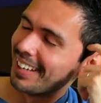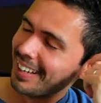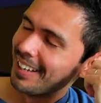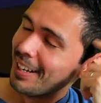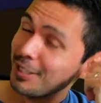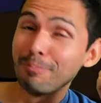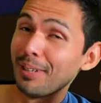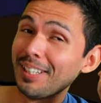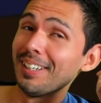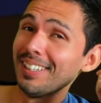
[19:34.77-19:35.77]
It's
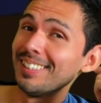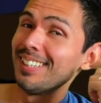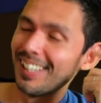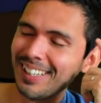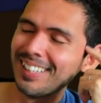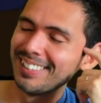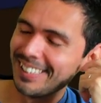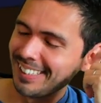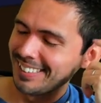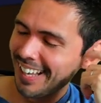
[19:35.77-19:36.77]
pretty good, isn't
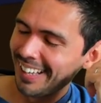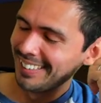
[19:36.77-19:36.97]
it? Yeah.